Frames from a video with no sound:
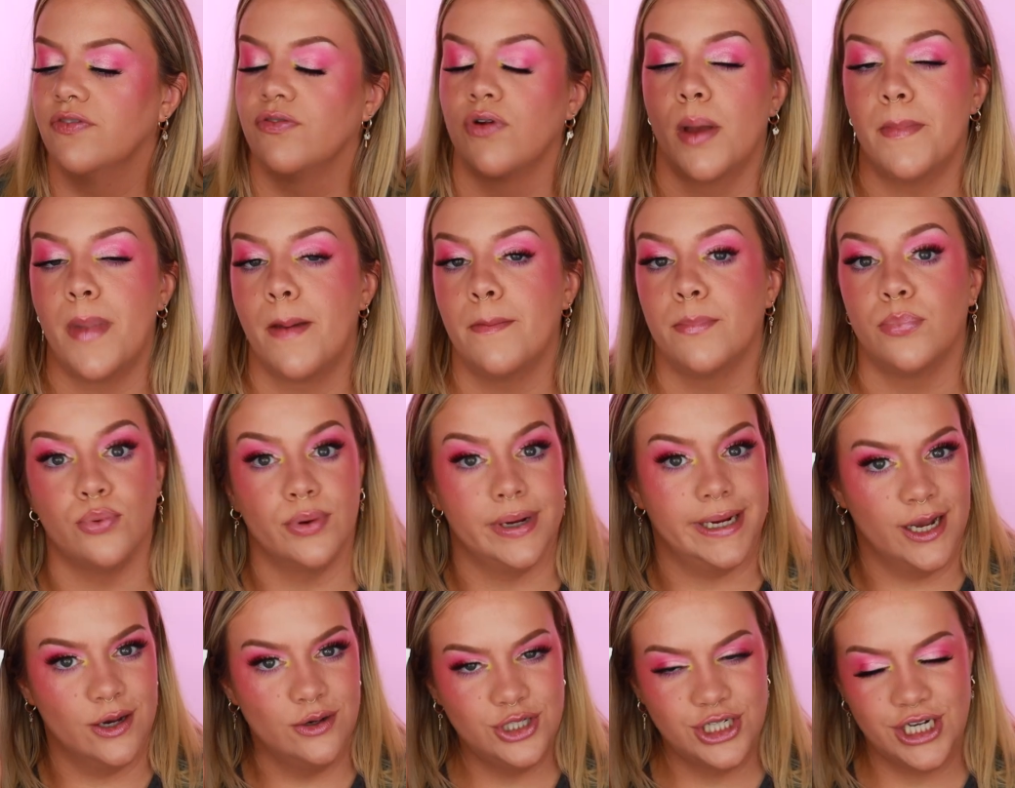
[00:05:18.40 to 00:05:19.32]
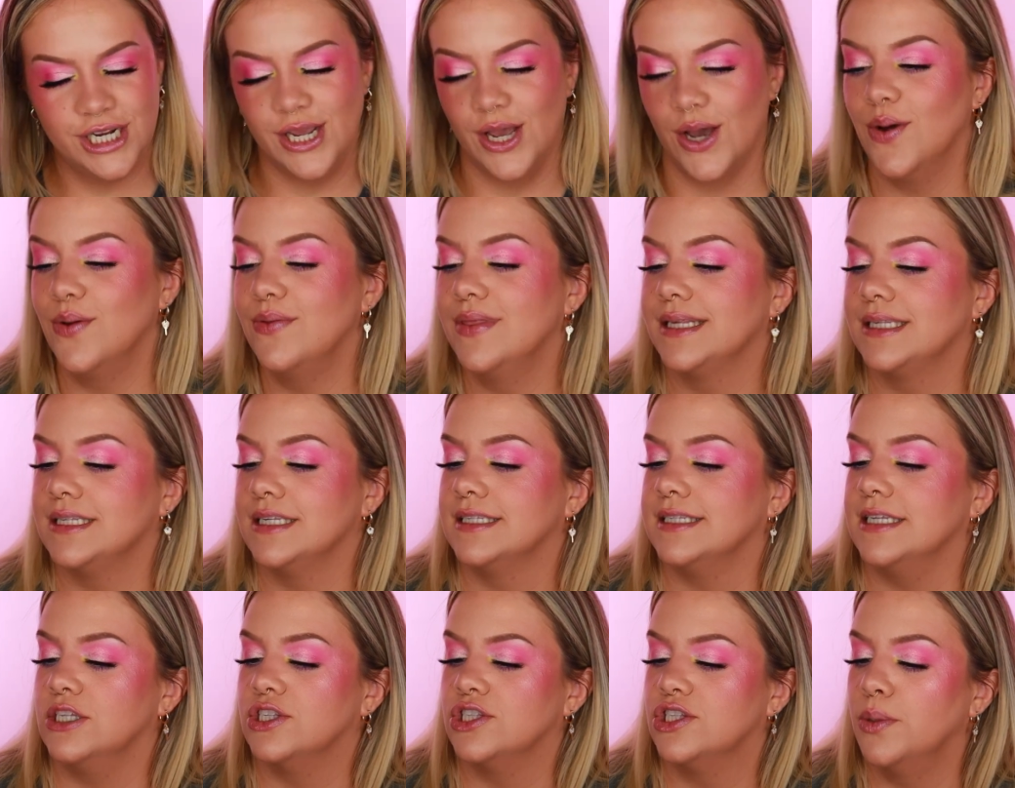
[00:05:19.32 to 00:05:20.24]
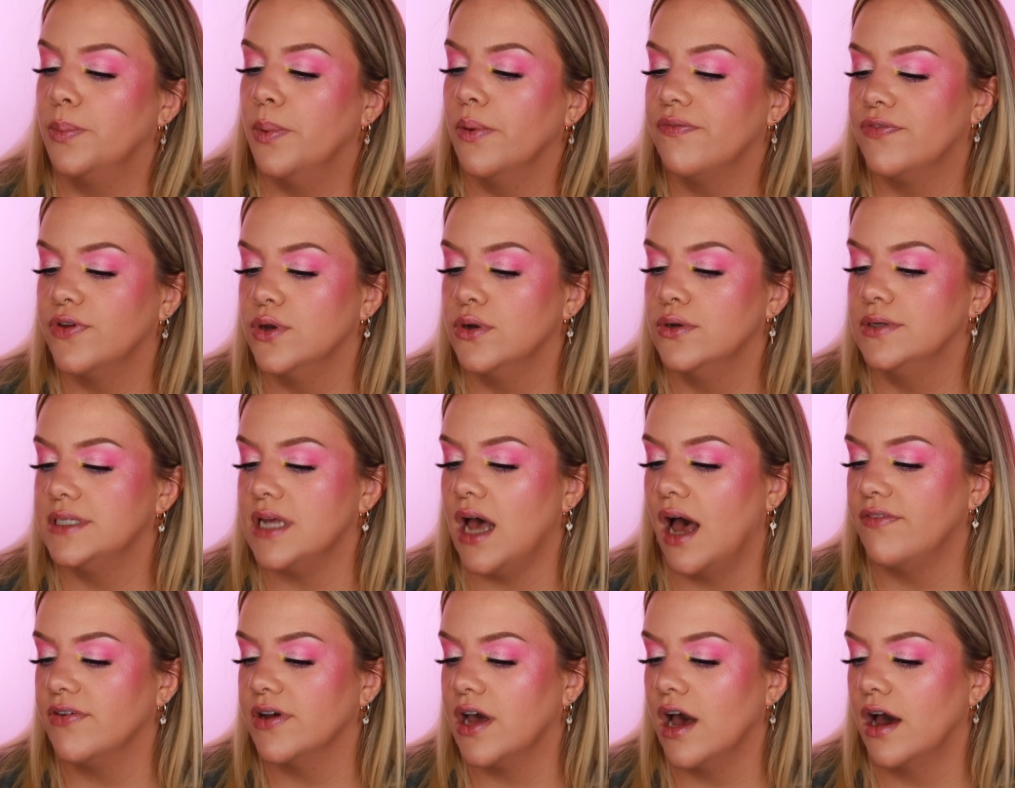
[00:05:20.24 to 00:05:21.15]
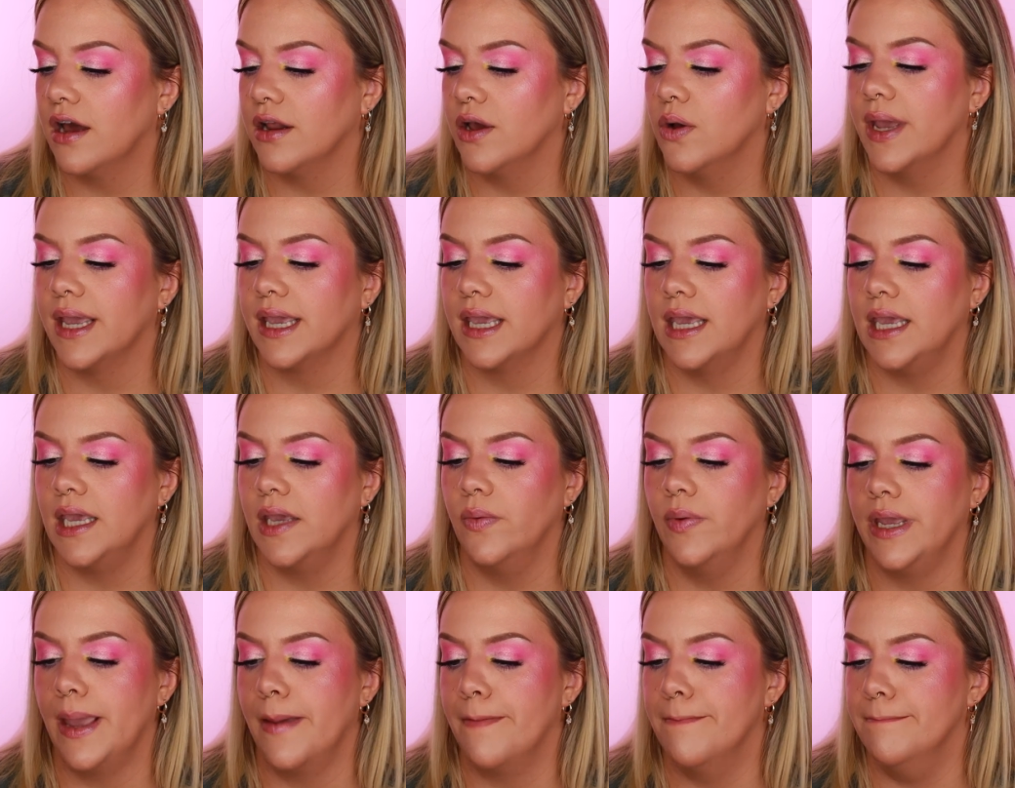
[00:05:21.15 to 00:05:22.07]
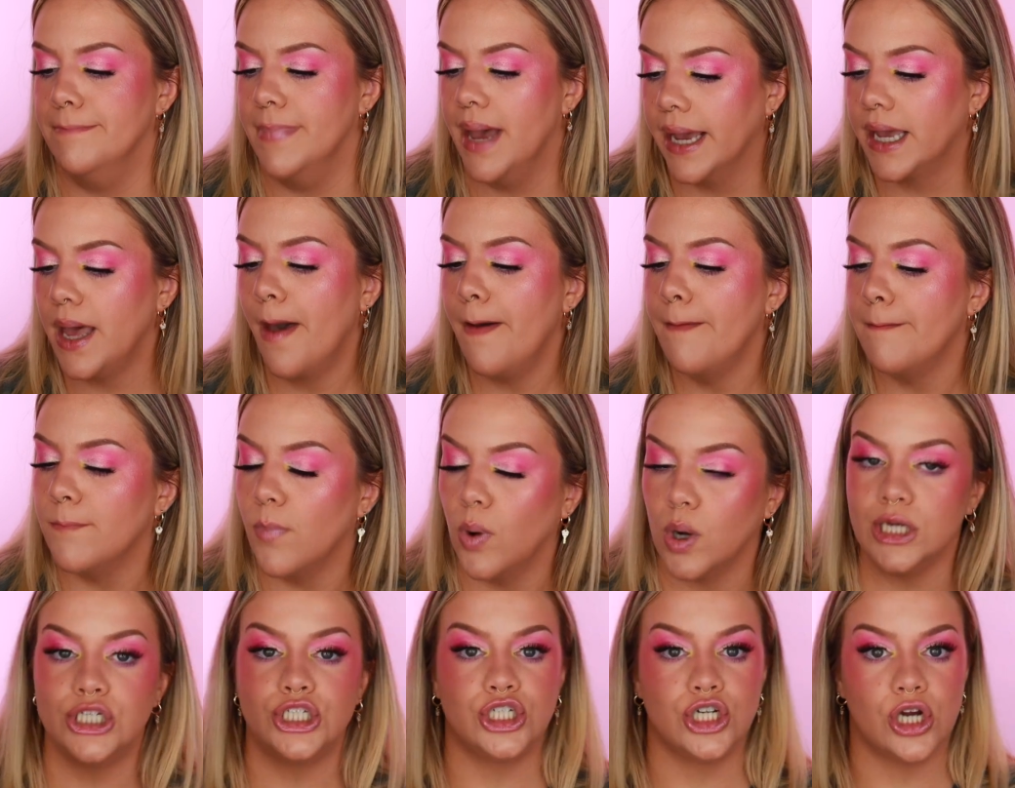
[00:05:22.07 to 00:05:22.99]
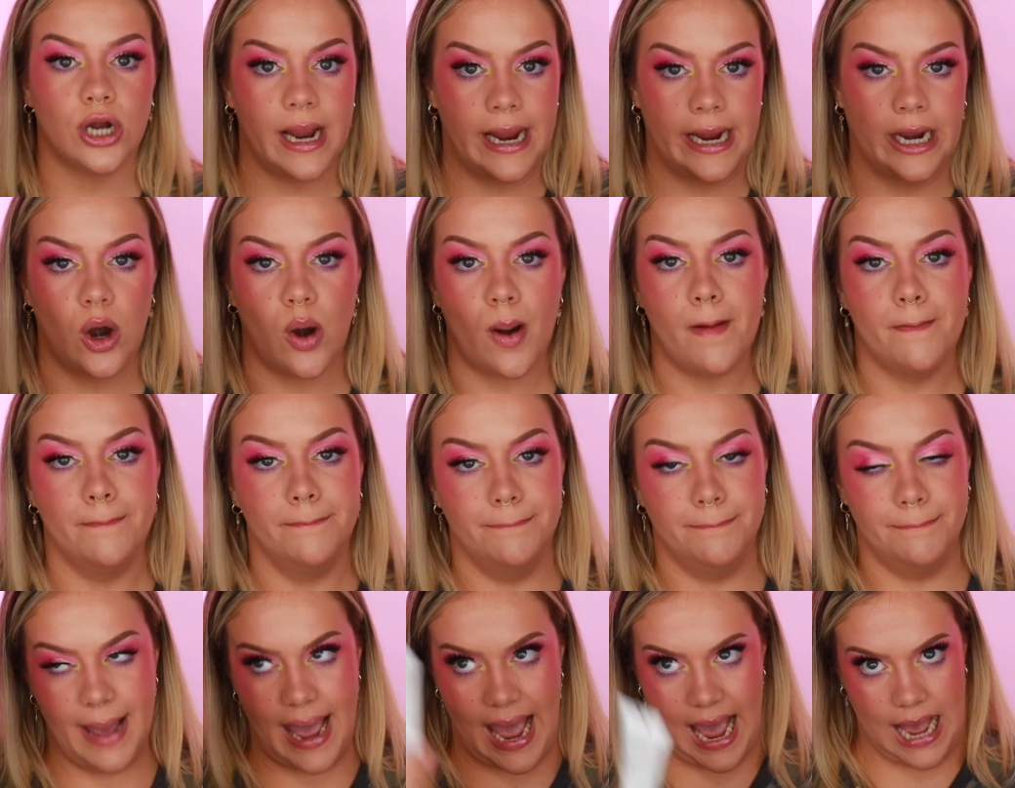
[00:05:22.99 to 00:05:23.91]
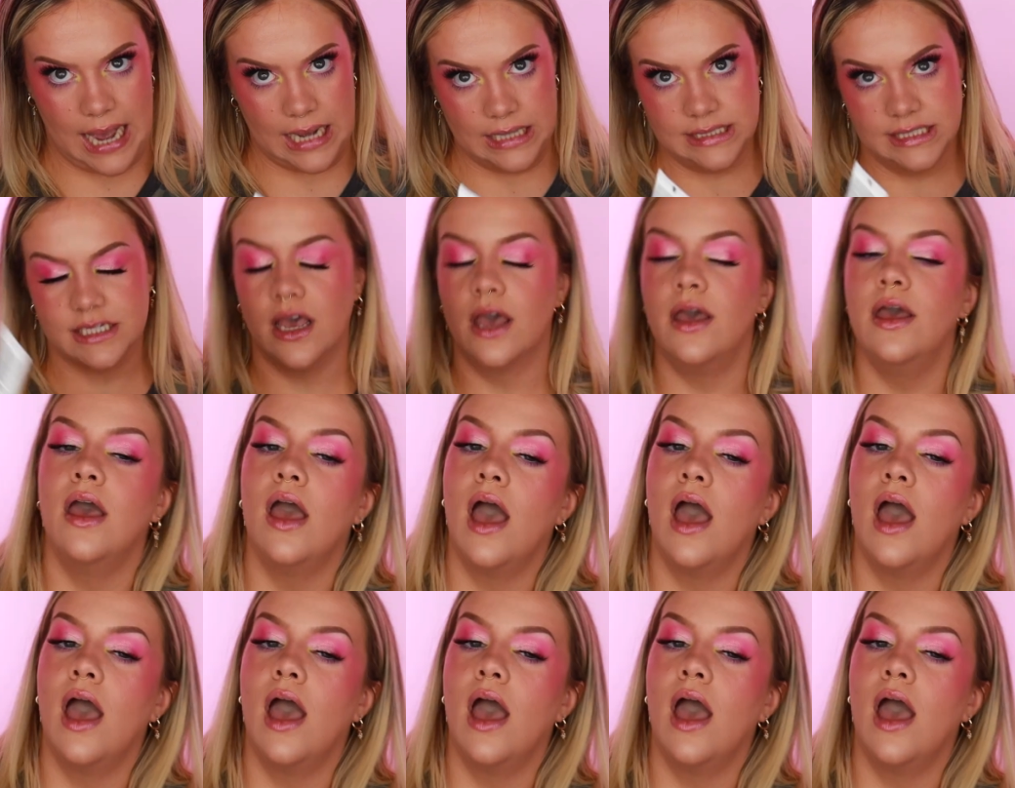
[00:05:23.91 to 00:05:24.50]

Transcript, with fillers: from Briogeo. This is the Superfoods Avocado and Kiwi Mega Moisture Hair Mask.